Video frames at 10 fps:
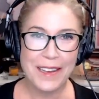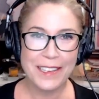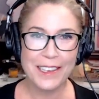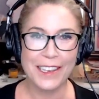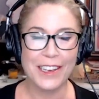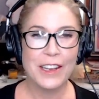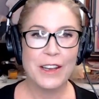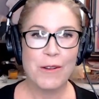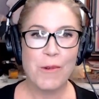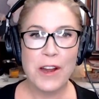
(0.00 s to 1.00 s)
depending on
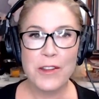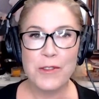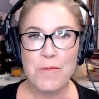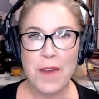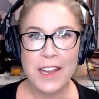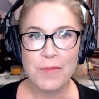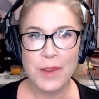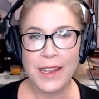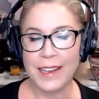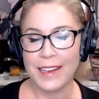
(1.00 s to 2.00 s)
where you might
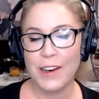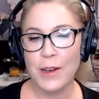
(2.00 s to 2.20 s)
be.